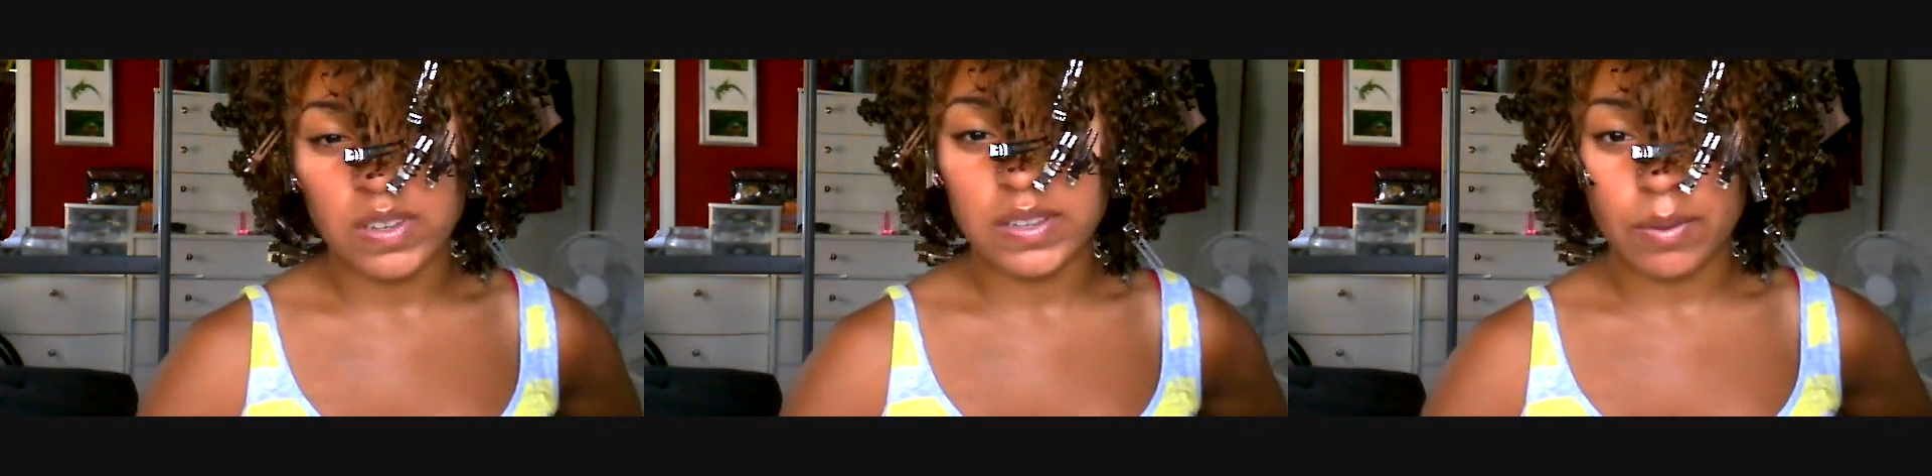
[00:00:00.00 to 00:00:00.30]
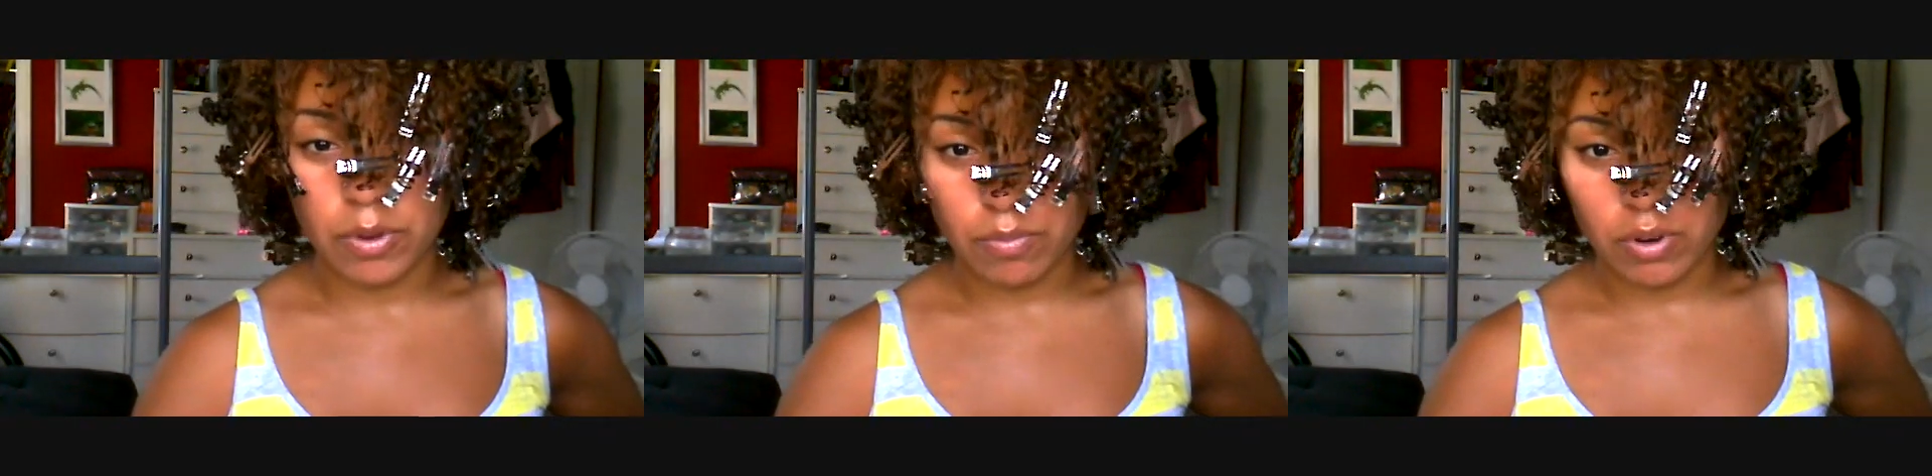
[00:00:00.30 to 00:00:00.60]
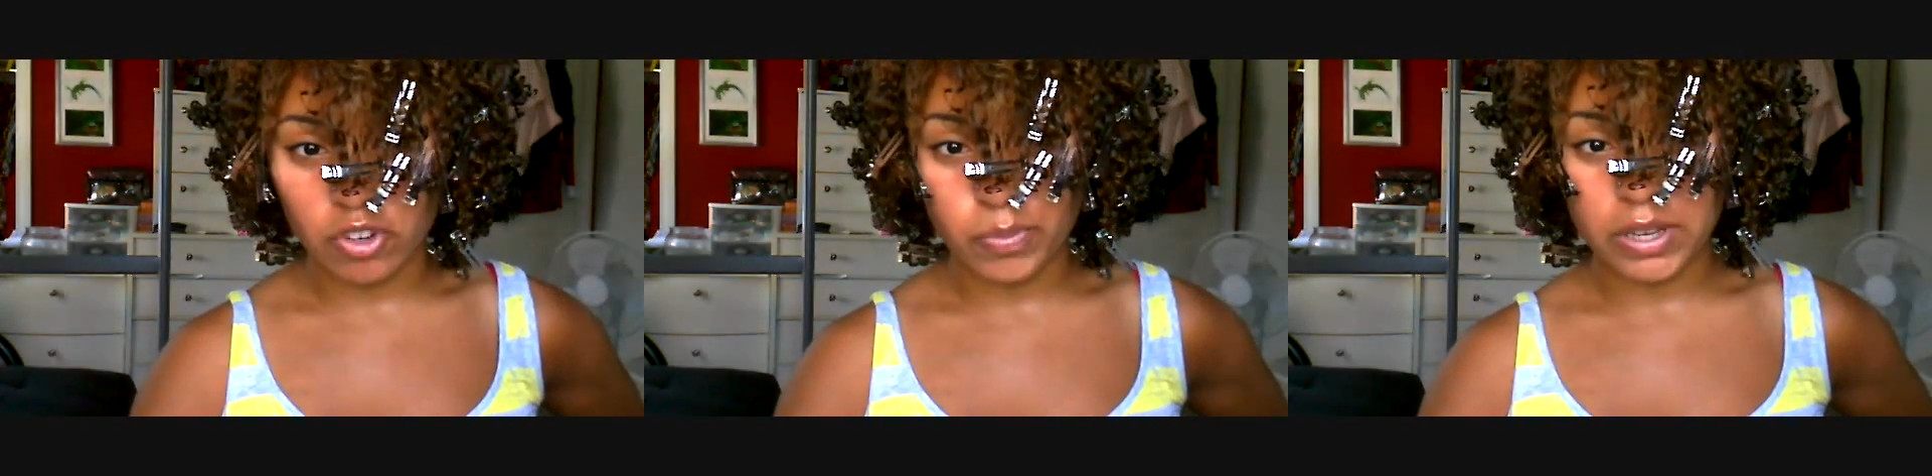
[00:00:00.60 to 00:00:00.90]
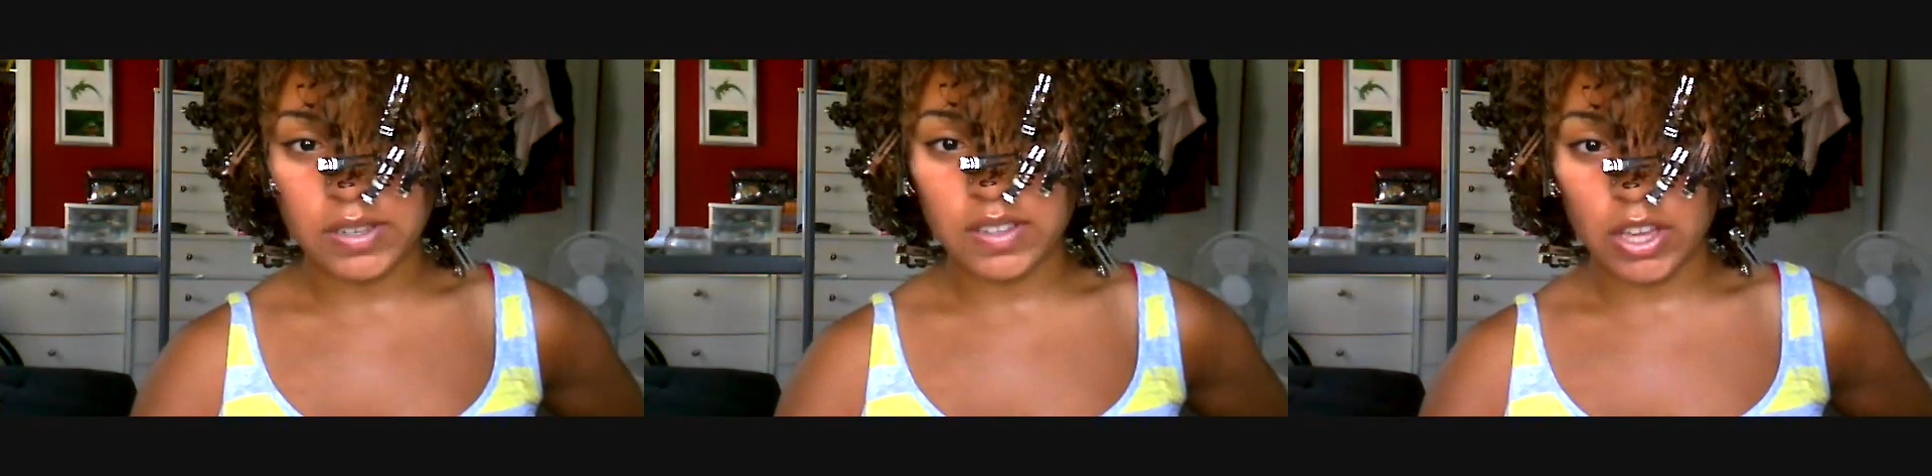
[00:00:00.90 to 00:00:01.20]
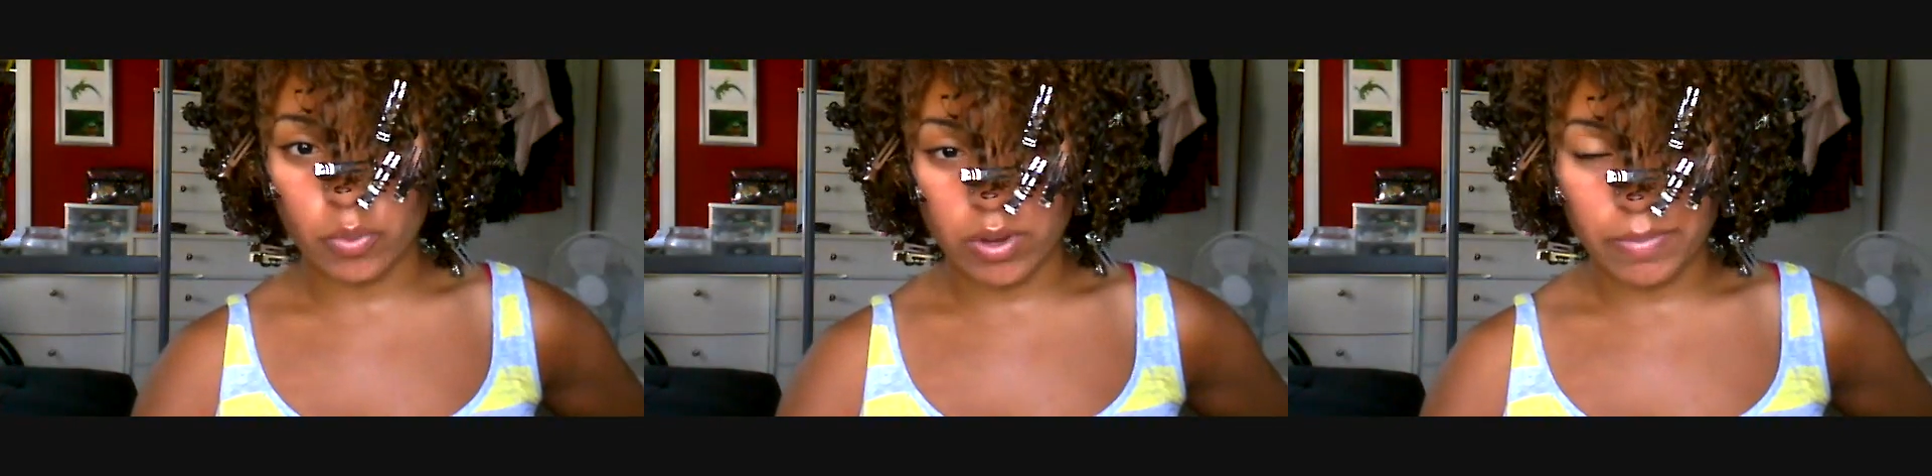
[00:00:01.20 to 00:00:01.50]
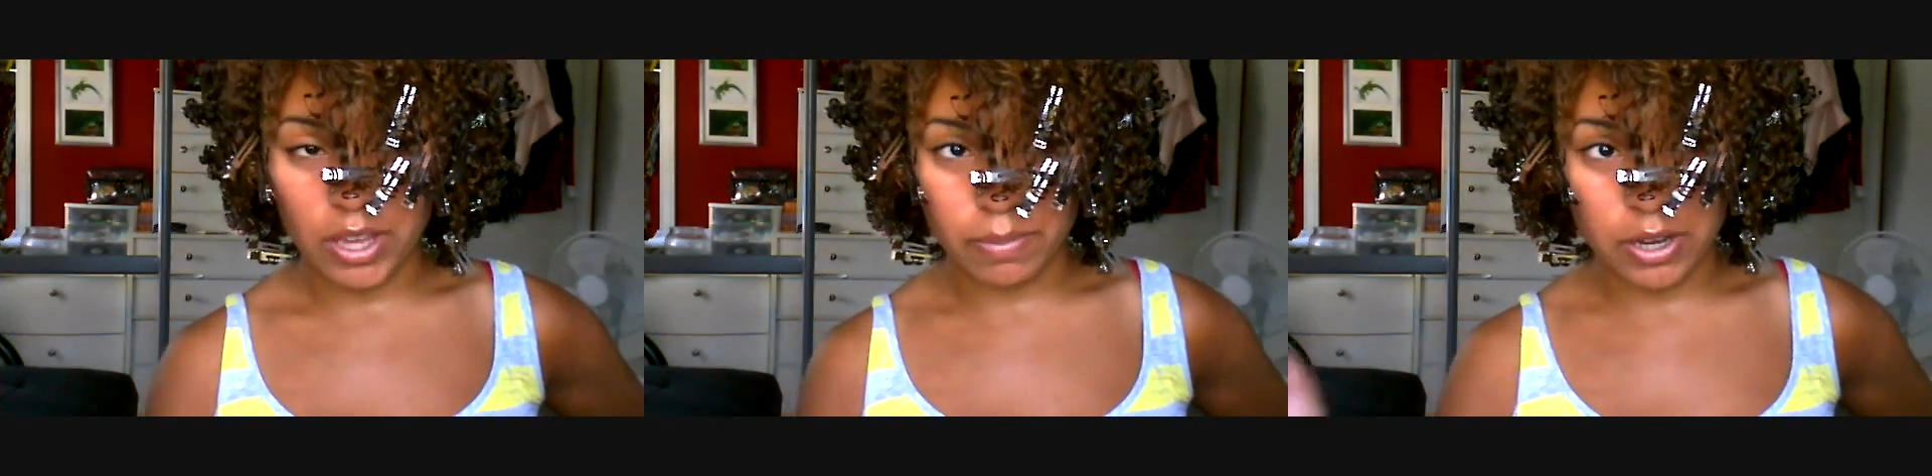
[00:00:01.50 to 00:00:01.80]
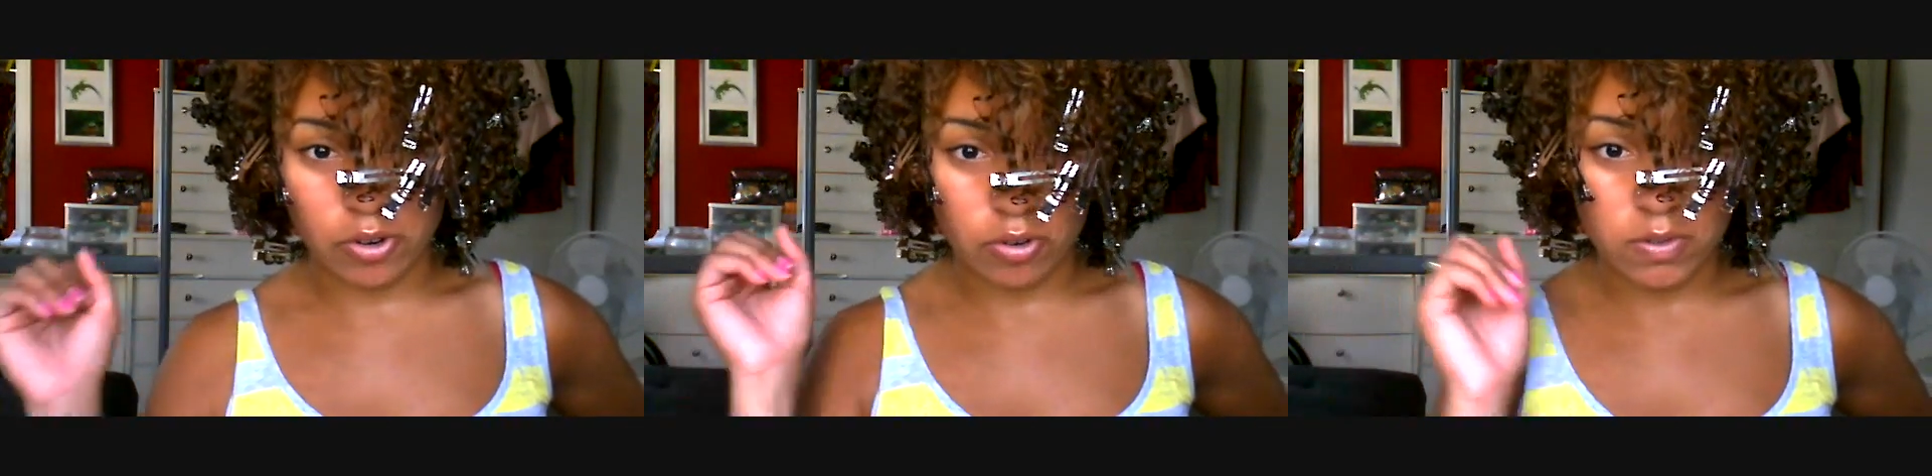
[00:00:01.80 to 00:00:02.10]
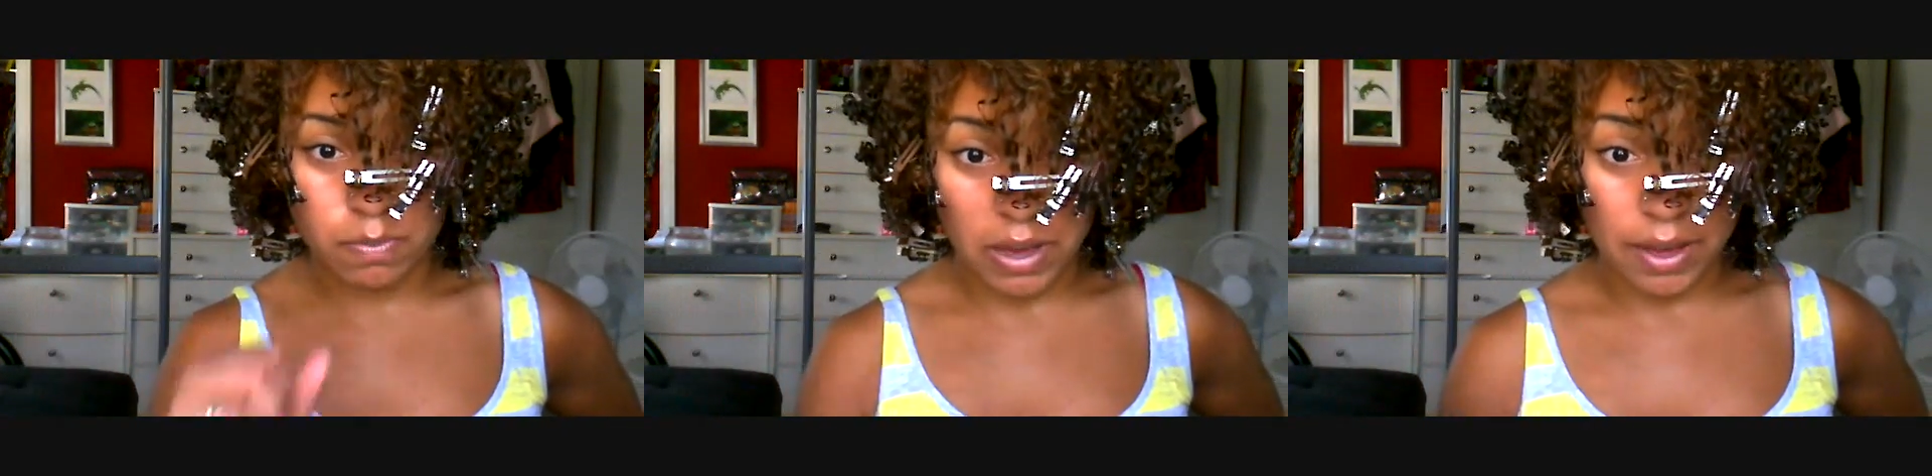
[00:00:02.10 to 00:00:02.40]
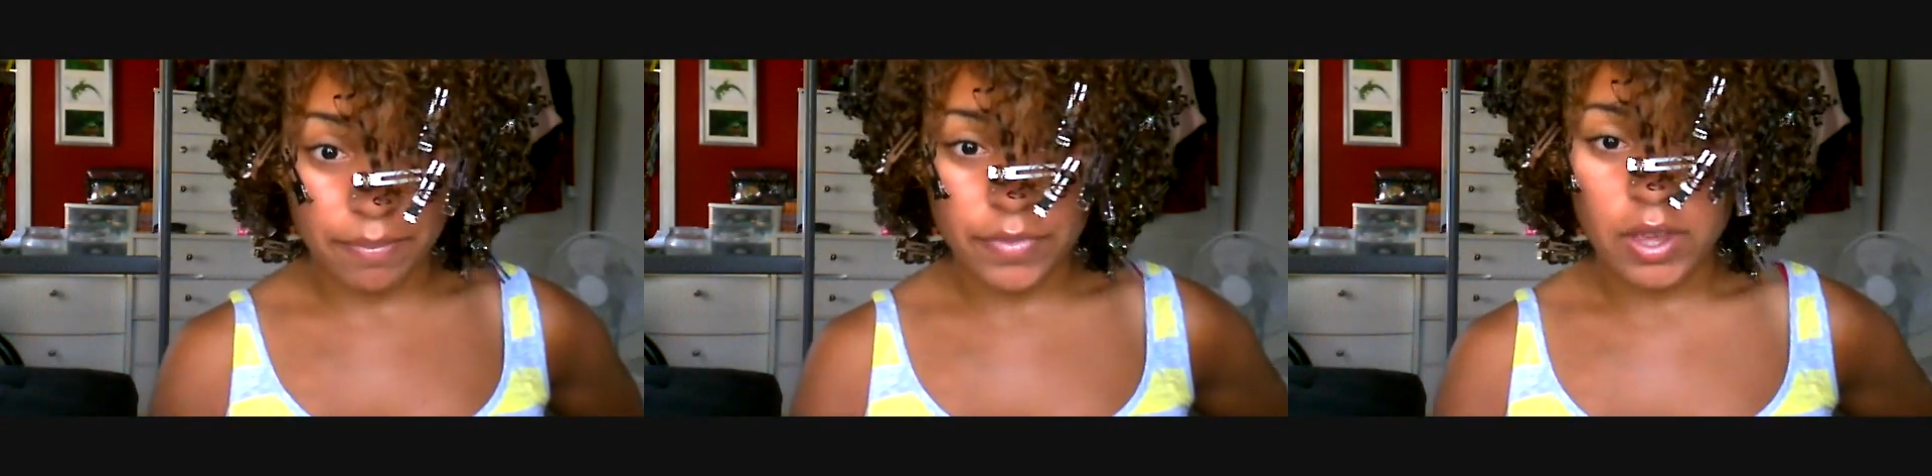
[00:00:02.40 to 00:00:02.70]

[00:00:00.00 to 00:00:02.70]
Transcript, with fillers: a Denman brush because it would make my curls pop.